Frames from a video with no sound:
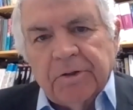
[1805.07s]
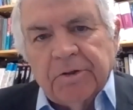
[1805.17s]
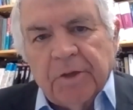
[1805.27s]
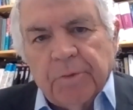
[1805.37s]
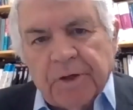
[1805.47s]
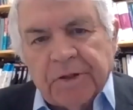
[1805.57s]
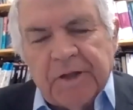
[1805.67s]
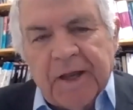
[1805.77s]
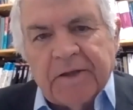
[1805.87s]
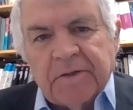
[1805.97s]
don't want to
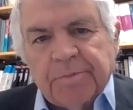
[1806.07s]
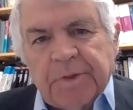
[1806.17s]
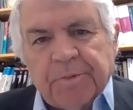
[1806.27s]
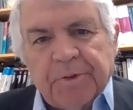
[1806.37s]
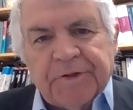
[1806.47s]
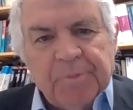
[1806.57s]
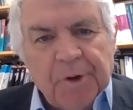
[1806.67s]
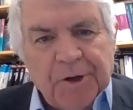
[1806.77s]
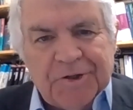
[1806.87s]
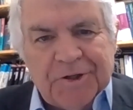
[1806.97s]
tax people at the
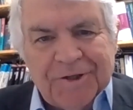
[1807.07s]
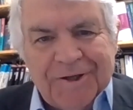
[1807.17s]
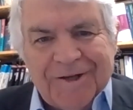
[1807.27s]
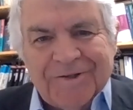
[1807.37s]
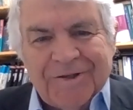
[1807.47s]
margin a lot.